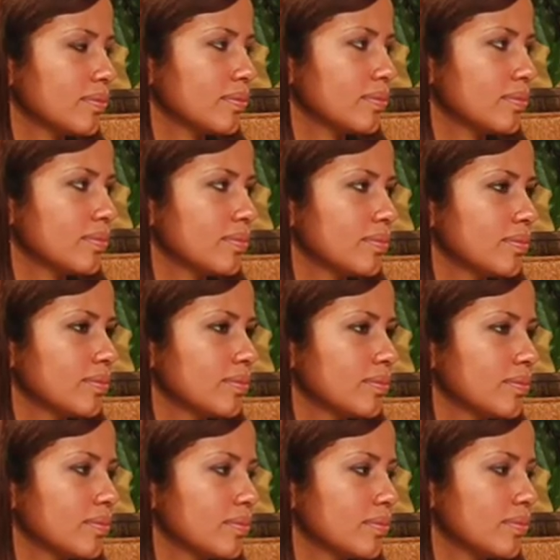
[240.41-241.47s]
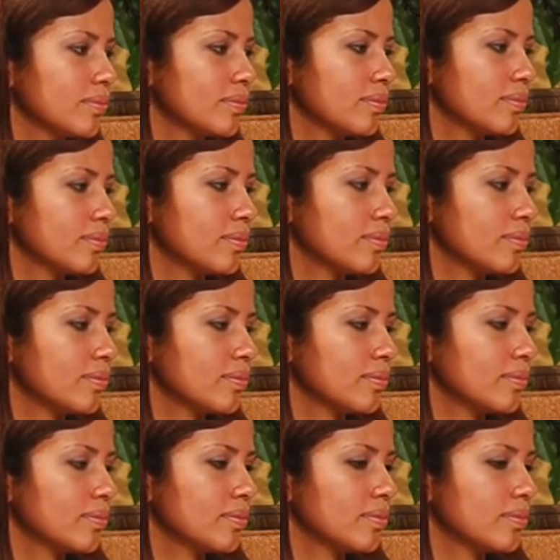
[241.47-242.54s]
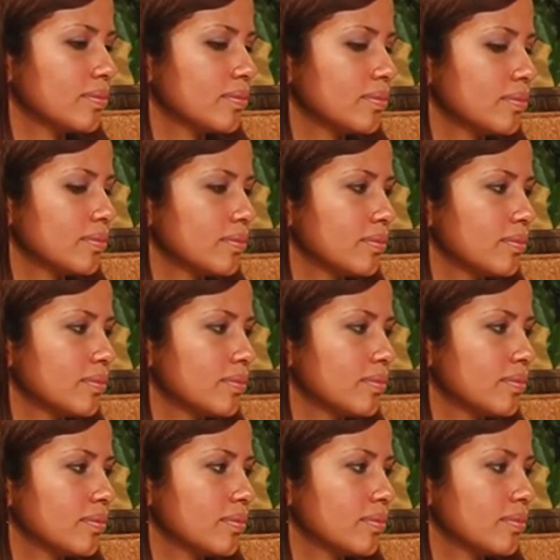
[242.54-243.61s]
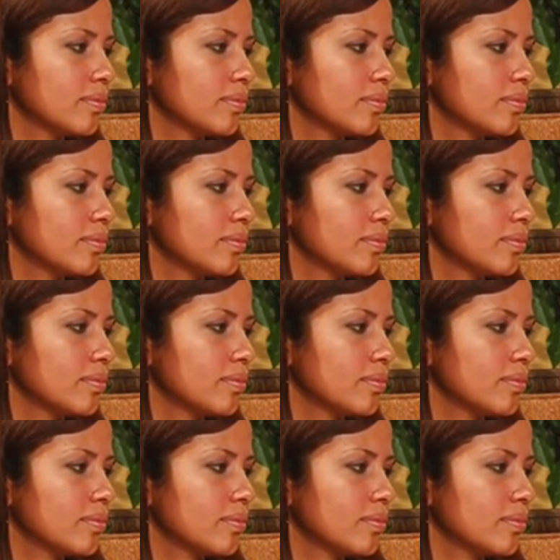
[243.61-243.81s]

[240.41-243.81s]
This person isn't speaking.